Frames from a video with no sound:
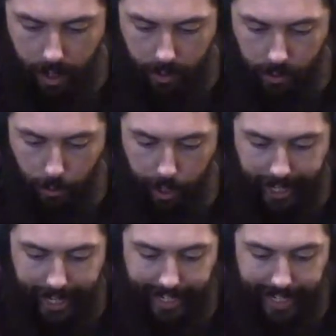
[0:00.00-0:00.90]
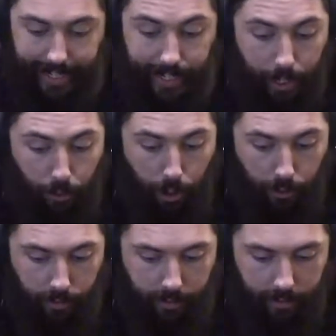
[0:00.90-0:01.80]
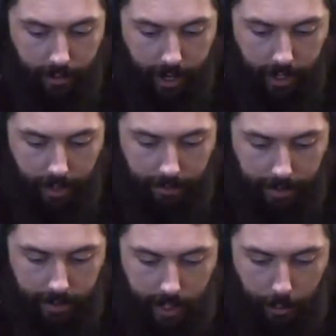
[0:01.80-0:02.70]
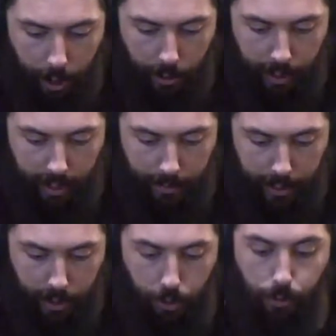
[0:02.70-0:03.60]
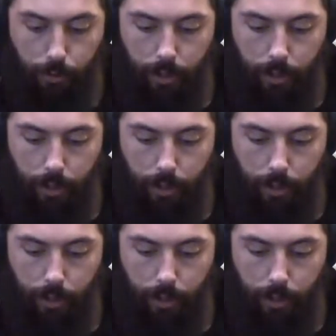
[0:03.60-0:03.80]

So I want to get it to 0, right? If it's 0, then I'm in tune.